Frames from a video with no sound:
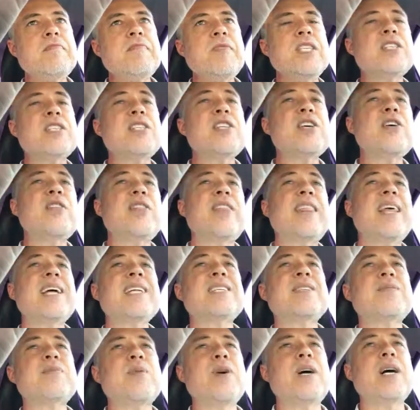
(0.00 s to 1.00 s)
So
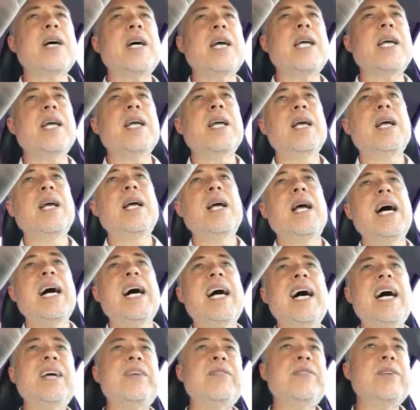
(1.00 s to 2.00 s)
that's why
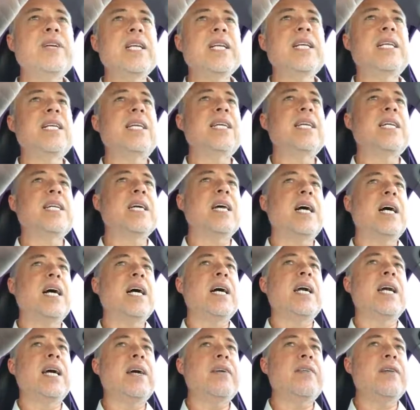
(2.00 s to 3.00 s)
I really need
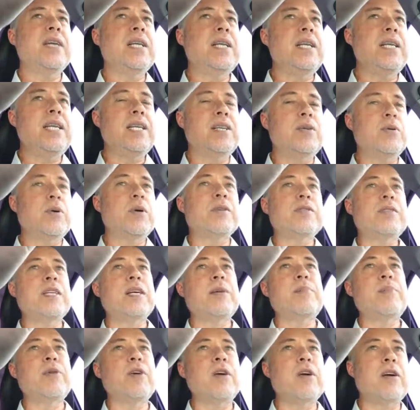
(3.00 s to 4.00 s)
God. I really need
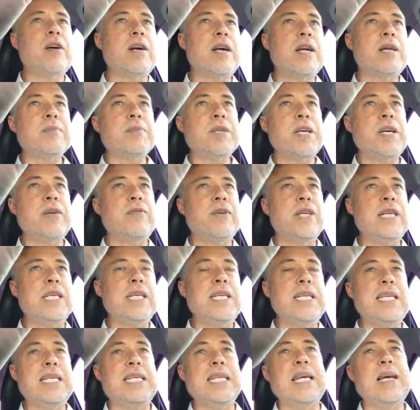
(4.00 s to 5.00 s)
12-step programs. I really
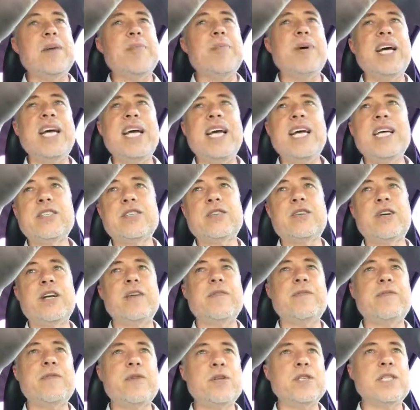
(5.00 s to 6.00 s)
need to get my head straight
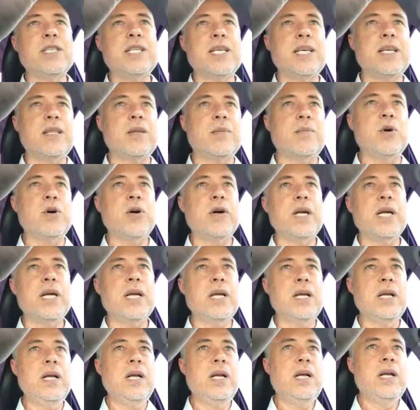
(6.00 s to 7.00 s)
first thing in the morning,
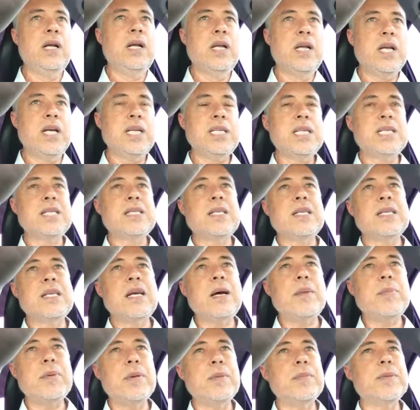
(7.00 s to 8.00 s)
not just the
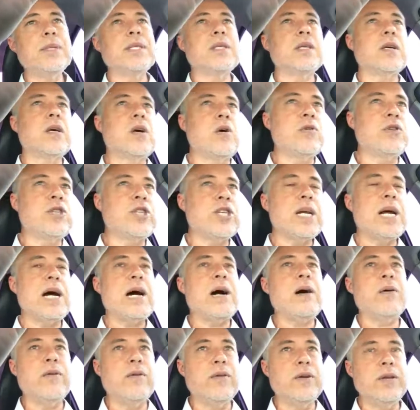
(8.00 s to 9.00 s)
supplements, the cold
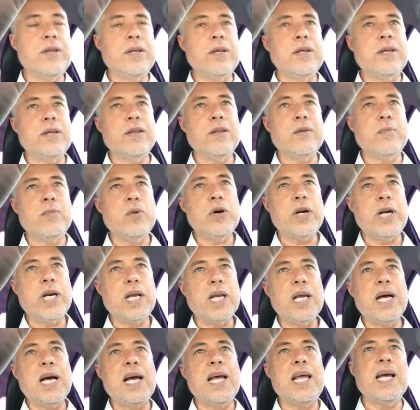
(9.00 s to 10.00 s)
shower, and the morning
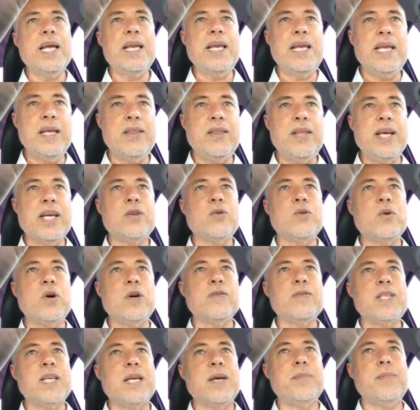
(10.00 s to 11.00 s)
light. I need that
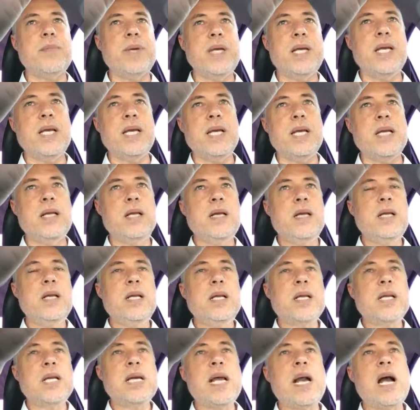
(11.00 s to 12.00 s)
12-step meeting
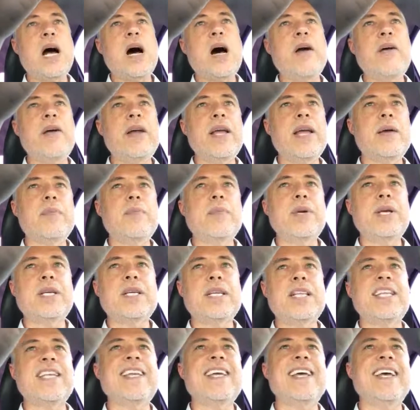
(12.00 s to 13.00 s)
to kind of orient me to
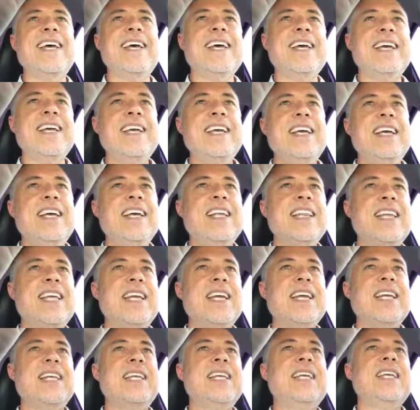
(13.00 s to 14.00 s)
the day. Then
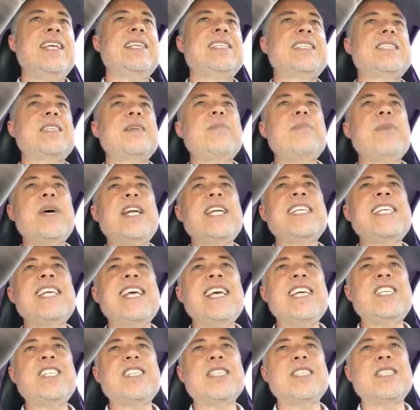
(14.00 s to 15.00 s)
I need some
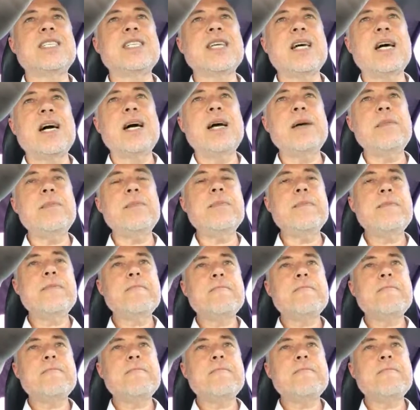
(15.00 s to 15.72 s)
meditation time